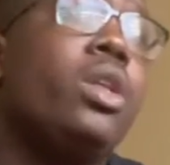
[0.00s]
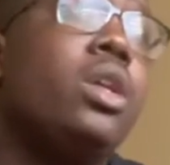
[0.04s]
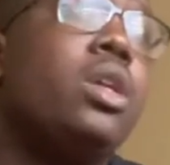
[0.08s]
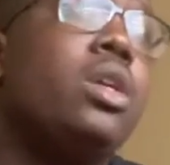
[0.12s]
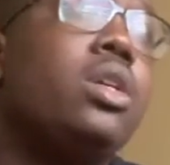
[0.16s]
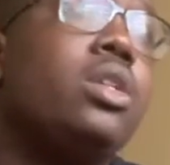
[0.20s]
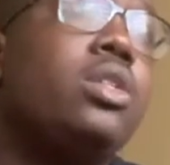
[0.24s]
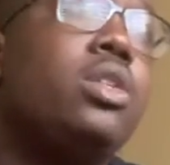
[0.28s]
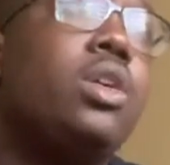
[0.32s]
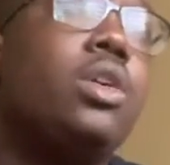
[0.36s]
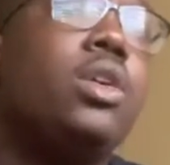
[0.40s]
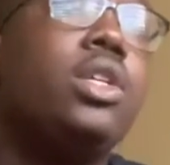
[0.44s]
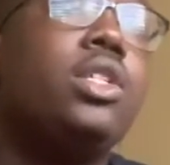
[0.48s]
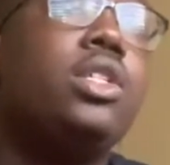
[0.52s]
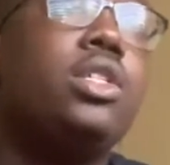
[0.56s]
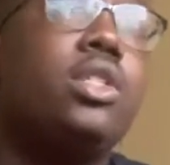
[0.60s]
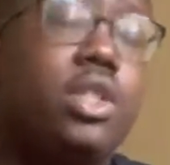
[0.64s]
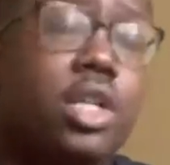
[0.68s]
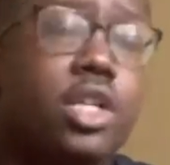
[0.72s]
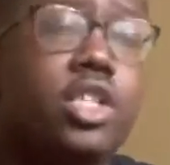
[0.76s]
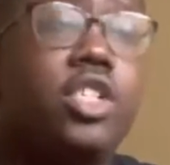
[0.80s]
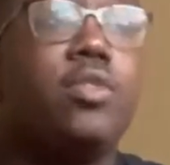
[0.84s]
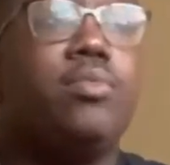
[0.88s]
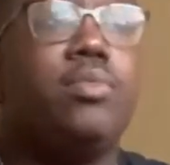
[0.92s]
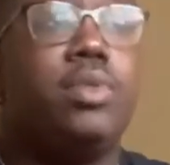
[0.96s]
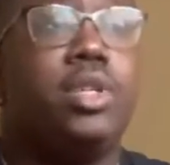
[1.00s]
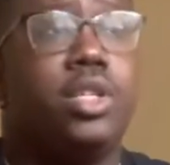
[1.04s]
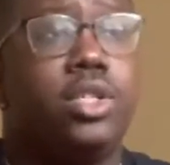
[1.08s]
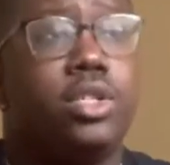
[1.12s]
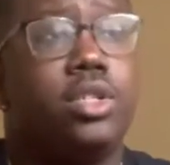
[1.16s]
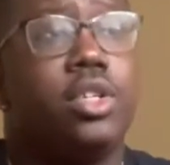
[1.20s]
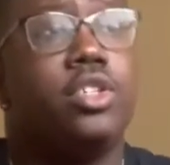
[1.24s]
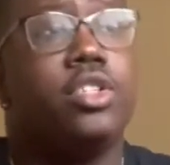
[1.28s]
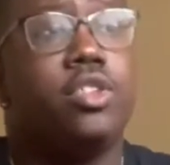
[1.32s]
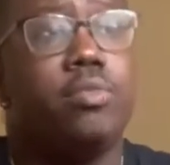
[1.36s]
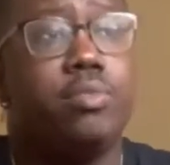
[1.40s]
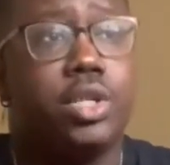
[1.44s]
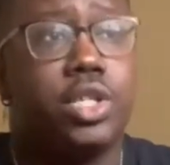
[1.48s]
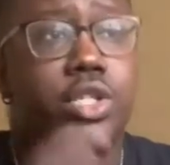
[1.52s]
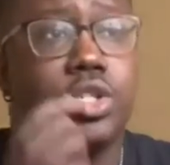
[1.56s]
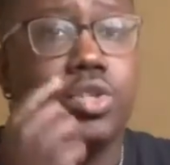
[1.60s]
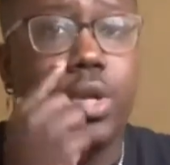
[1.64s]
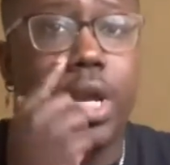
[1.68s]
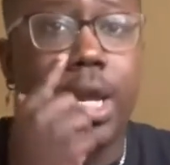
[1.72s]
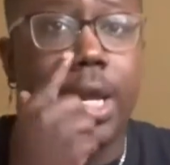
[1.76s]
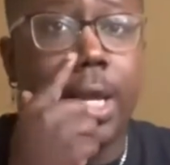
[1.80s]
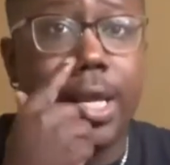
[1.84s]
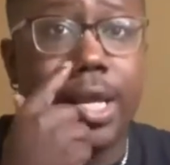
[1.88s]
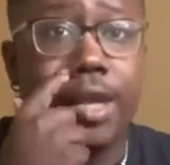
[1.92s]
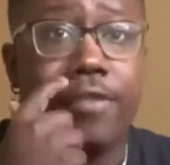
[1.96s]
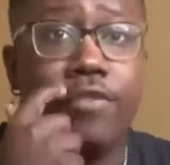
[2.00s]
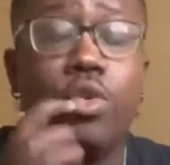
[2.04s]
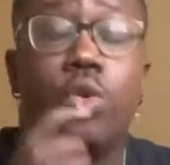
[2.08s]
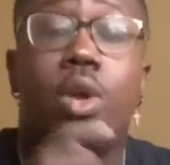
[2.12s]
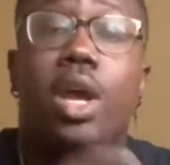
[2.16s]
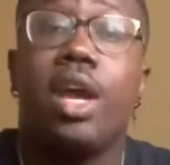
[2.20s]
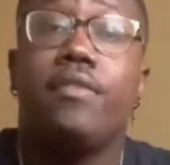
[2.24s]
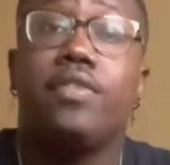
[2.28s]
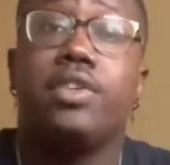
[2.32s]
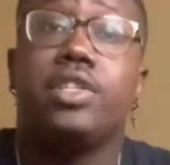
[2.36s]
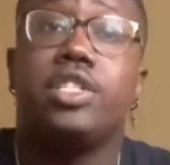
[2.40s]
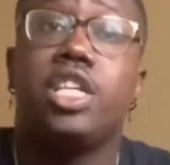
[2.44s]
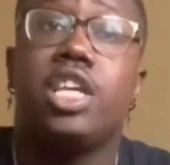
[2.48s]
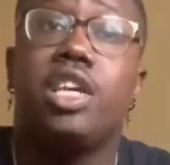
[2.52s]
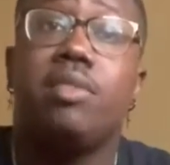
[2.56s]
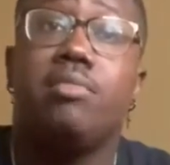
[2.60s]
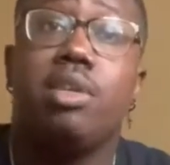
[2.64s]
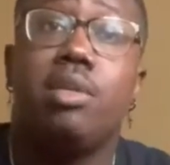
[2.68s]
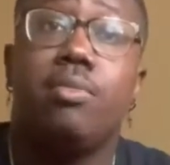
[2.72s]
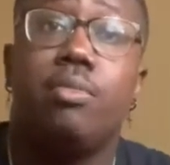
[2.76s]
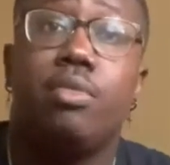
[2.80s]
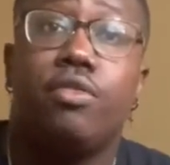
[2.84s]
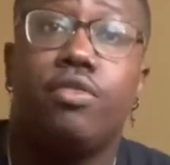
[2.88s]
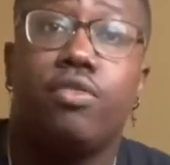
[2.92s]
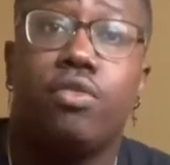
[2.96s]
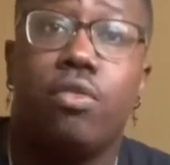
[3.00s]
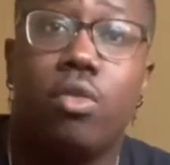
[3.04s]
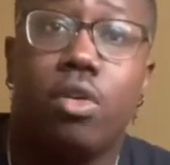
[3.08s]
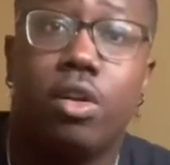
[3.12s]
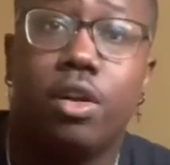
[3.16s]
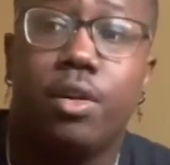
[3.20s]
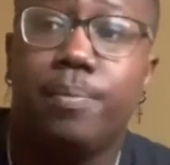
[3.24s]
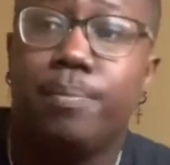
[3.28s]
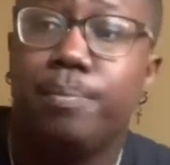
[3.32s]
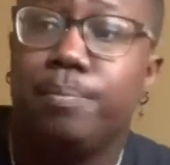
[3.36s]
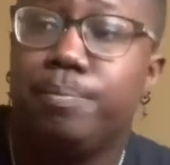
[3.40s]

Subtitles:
So this should be straight. If you haven't seen me before,